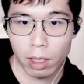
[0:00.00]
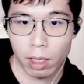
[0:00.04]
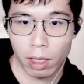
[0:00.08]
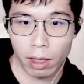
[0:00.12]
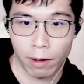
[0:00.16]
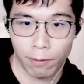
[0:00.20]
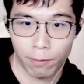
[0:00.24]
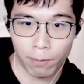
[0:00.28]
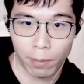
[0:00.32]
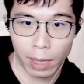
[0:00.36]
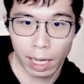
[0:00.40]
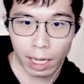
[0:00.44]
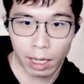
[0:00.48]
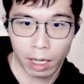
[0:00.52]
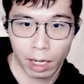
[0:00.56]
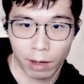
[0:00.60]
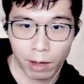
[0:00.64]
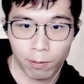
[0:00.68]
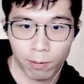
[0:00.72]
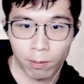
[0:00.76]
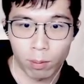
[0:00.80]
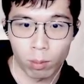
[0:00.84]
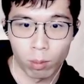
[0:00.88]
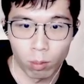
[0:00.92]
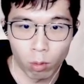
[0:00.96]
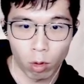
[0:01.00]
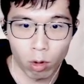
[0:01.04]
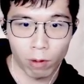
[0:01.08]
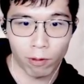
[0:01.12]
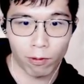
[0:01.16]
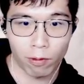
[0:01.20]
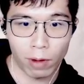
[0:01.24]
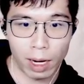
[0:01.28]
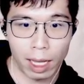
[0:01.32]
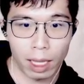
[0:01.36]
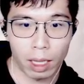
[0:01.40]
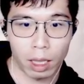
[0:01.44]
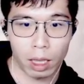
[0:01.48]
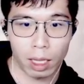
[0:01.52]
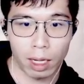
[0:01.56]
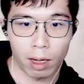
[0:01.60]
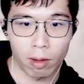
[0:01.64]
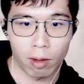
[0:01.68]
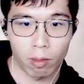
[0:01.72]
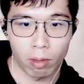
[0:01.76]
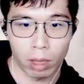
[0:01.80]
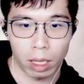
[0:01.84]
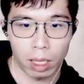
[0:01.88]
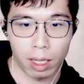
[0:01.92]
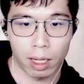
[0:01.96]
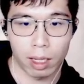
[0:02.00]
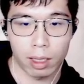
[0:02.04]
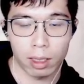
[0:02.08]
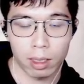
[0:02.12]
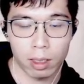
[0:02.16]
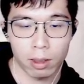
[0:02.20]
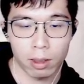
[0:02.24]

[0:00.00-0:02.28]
if black have more friends outside.